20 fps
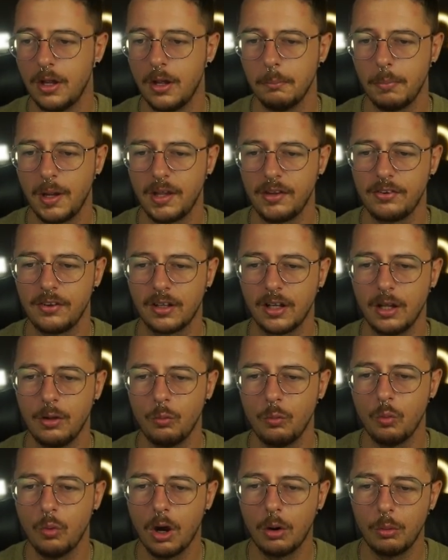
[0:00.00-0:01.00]
Basically,
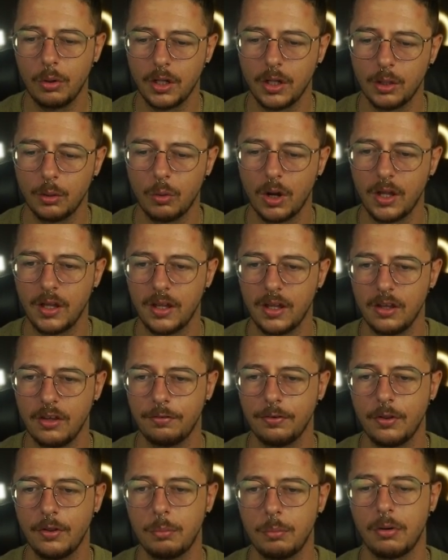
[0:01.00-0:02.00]
what are we going to wait is
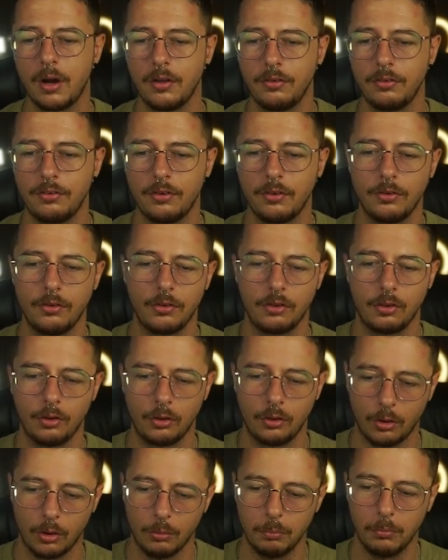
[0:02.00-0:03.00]
for the price to
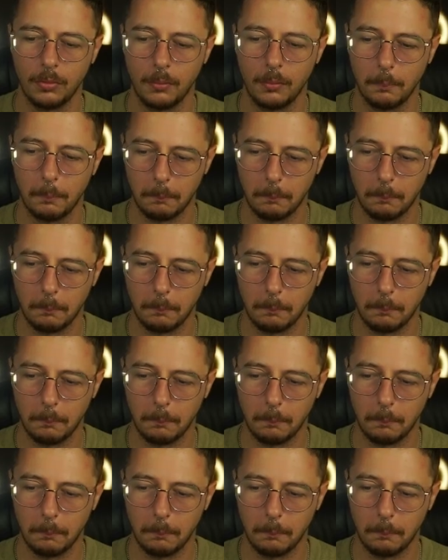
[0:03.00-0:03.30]
come